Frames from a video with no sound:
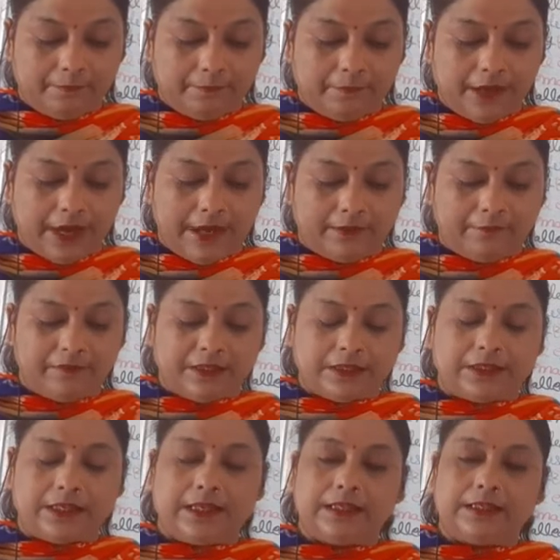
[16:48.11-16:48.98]
blood
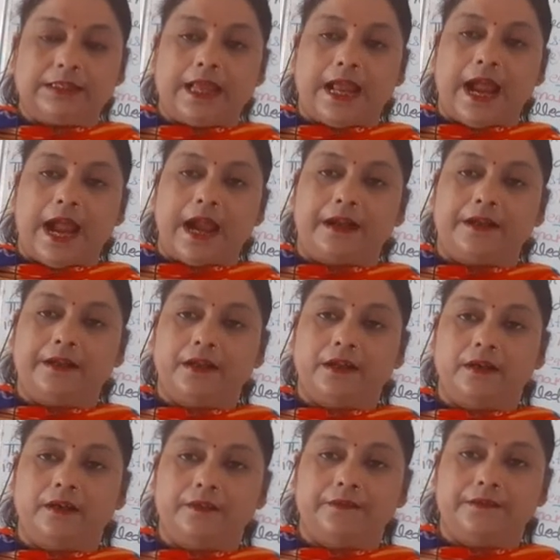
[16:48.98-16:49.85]
vessels and
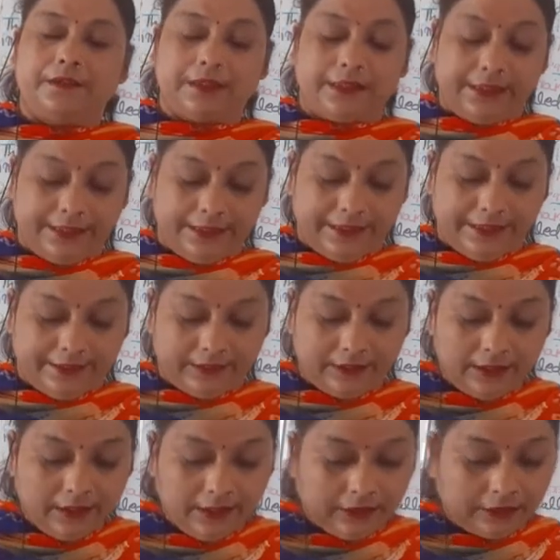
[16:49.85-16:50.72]
nerves in it.
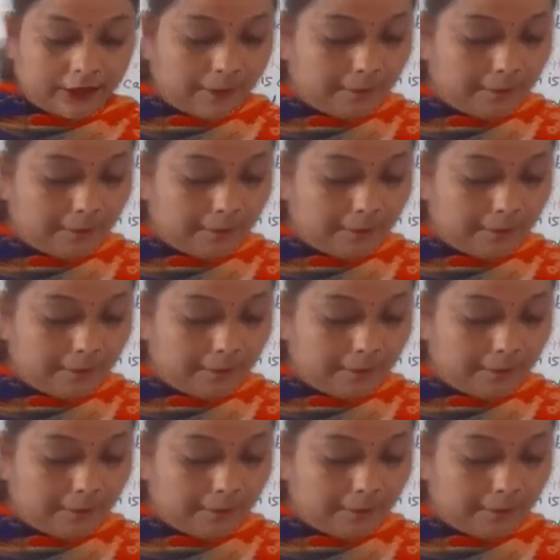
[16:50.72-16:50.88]
The